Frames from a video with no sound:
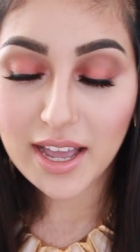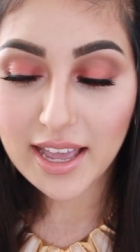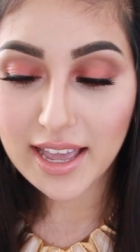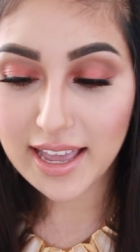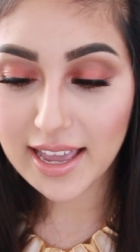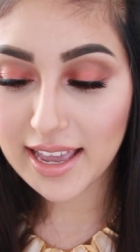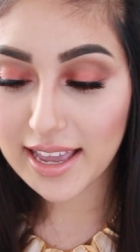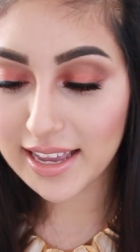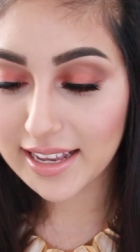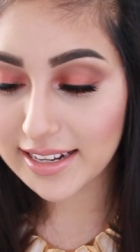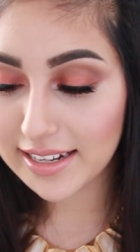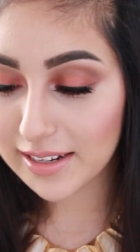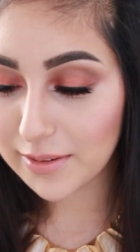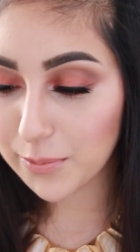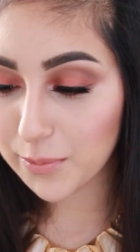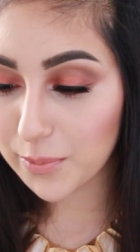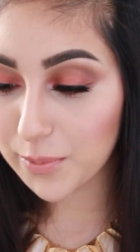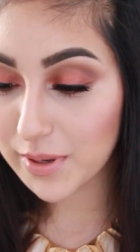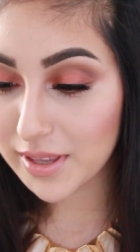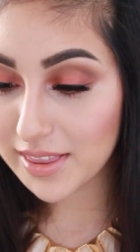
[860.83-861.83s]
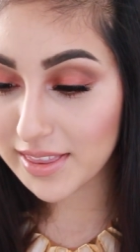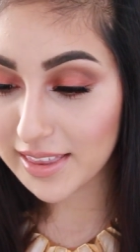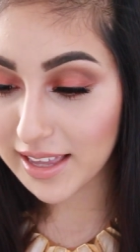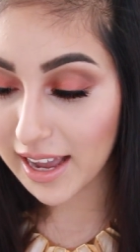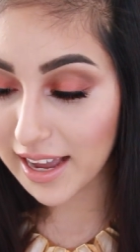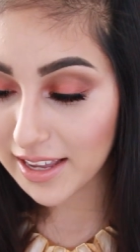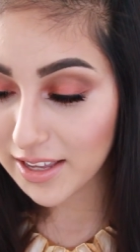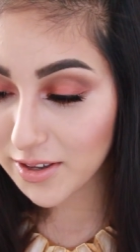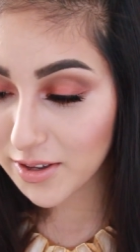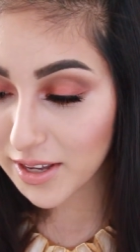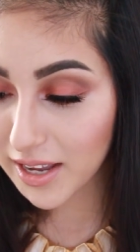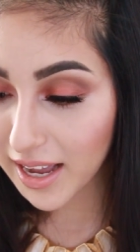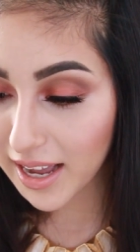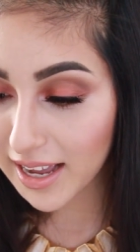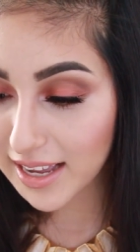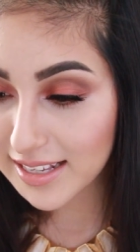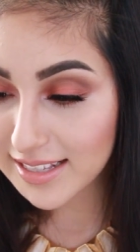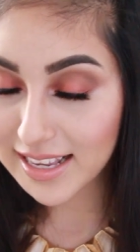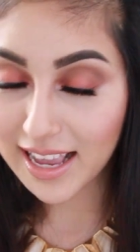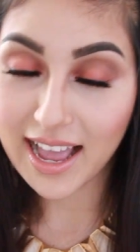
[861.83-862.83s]
And with that you
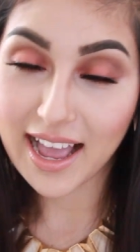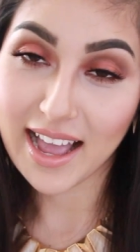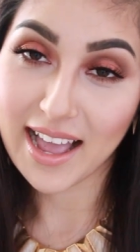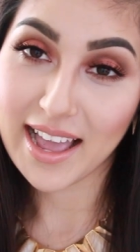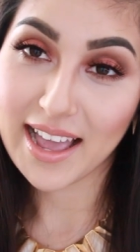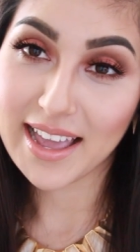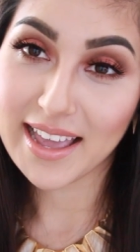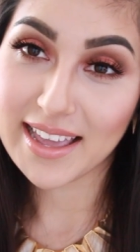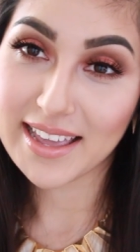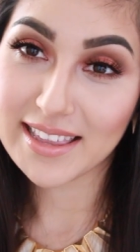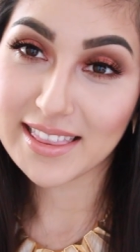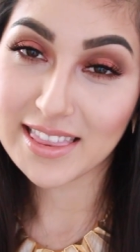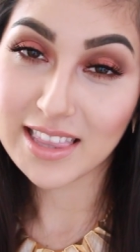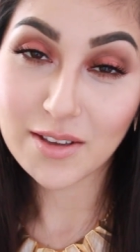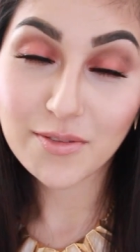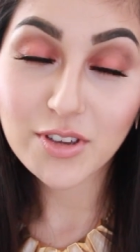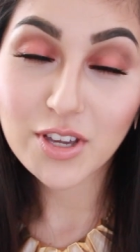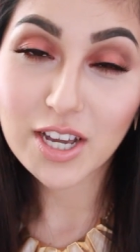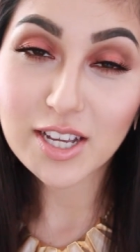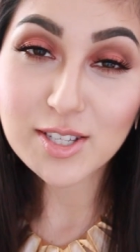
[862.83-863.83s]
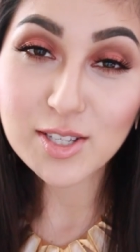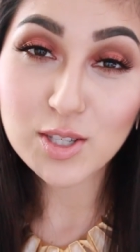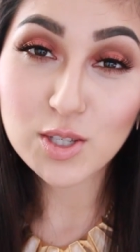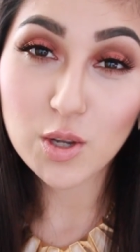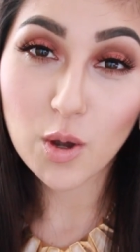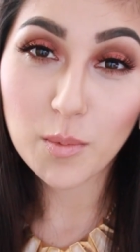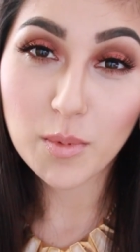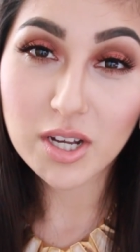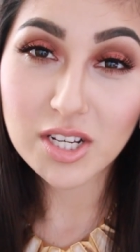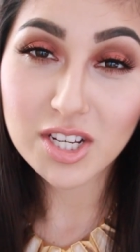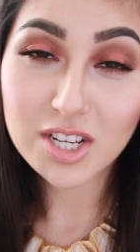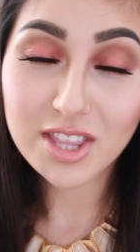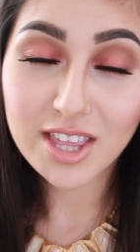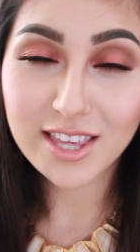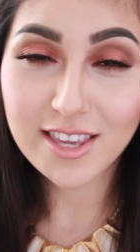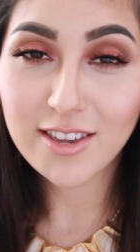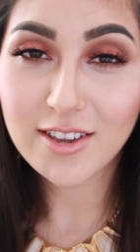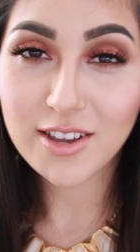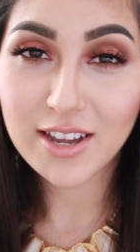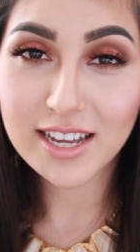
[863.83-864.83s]
guys, I love you guys so much.
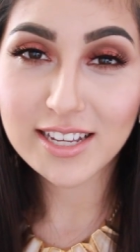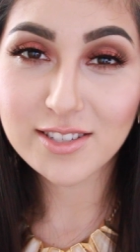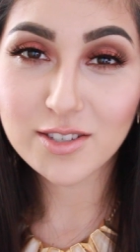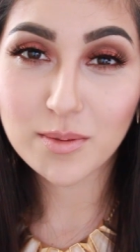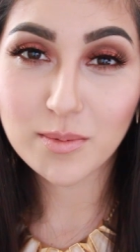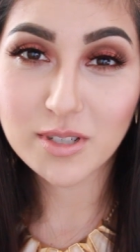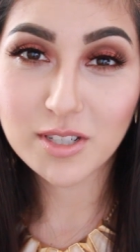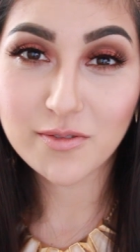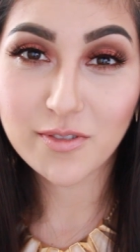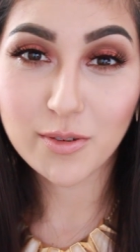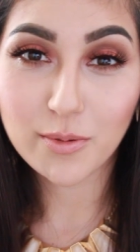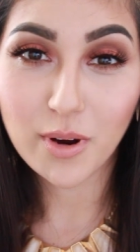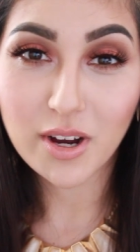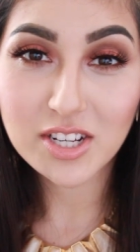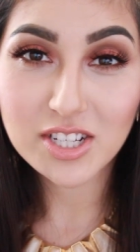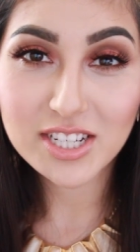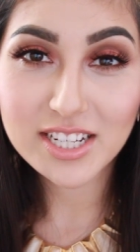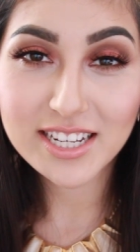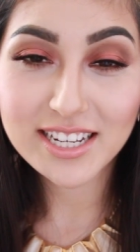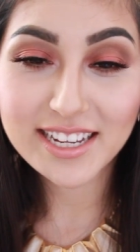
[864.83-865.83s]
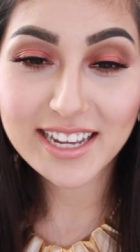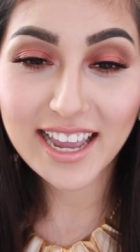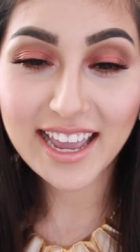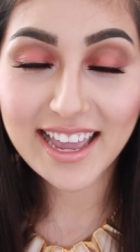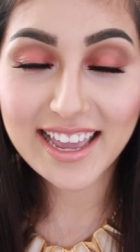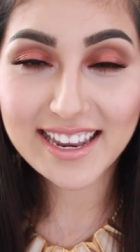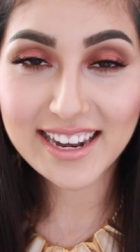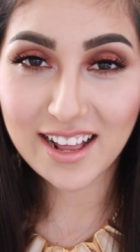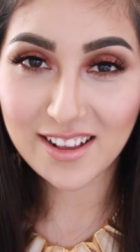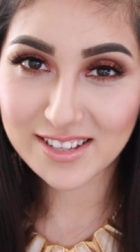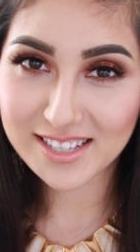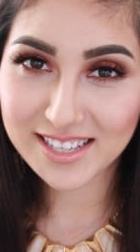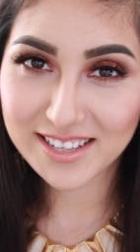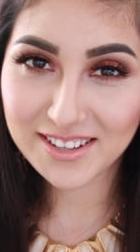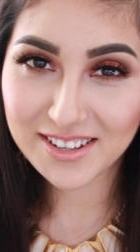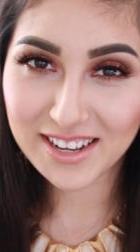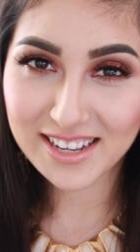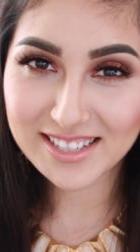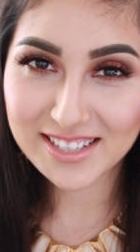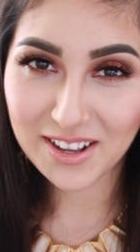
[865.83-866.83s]
Thank you guys so much for watching, and I'll see
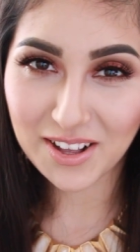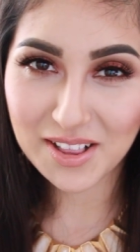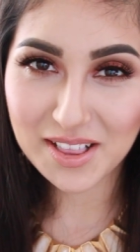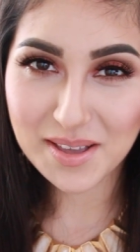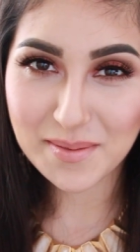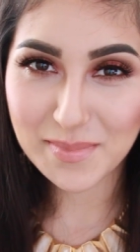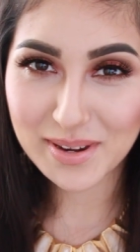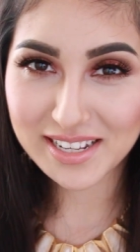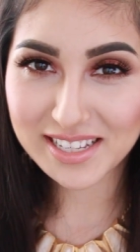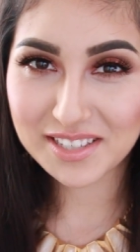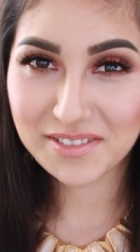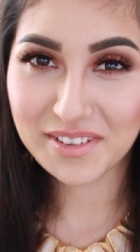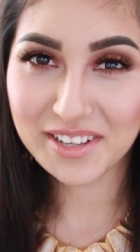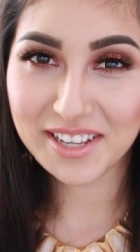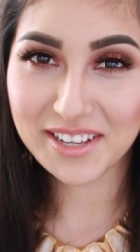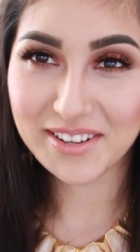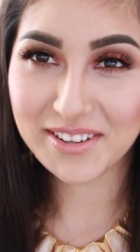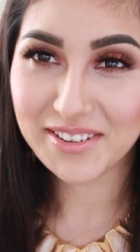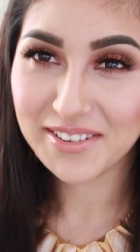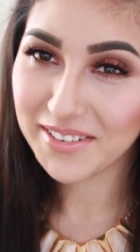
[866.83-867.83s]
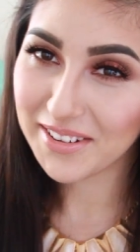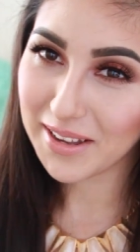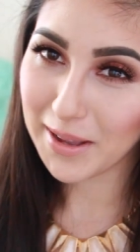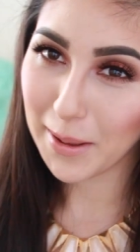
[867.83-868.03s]
you guys all in my next video.